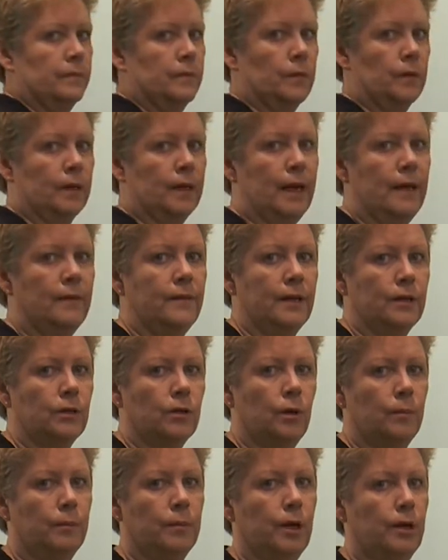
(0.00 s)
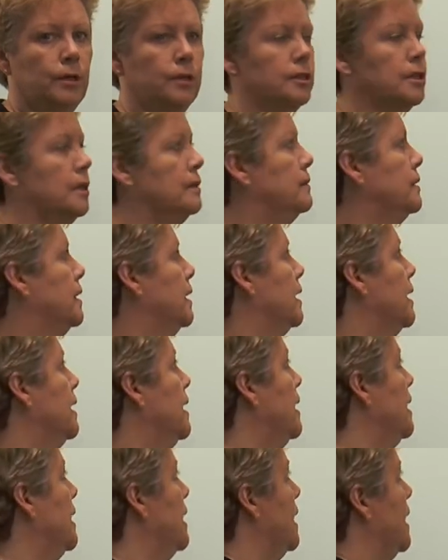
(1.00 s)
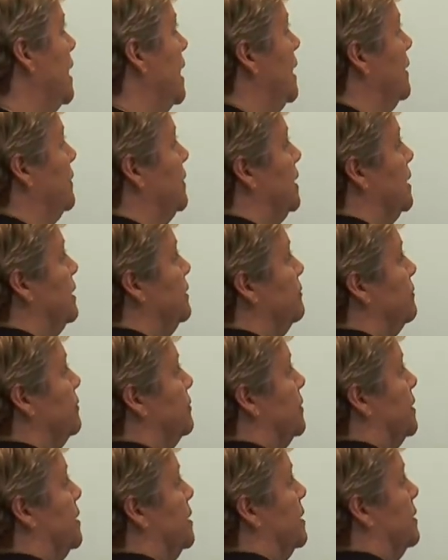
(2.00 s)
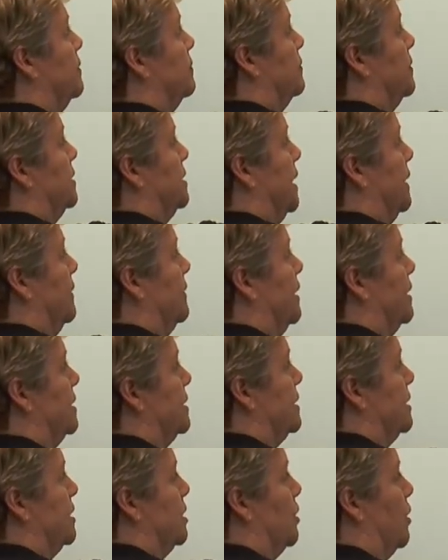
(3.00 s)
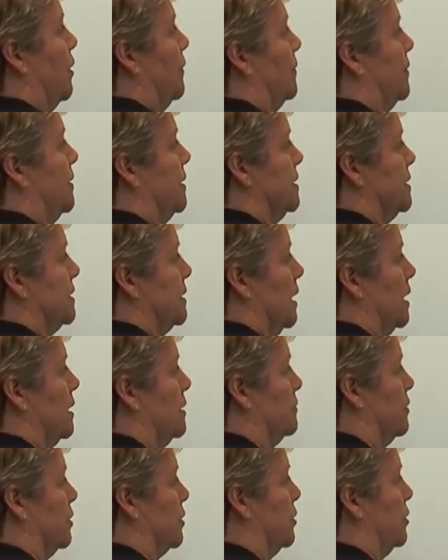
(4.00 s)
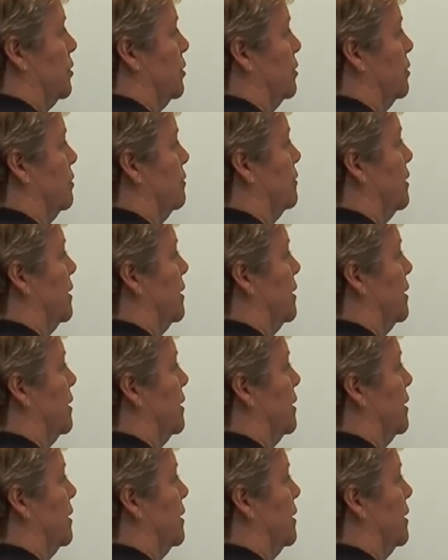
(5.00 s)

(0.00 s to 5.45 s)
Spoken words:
Okay, that component over there. And the debt that's sitting on this side of the curve,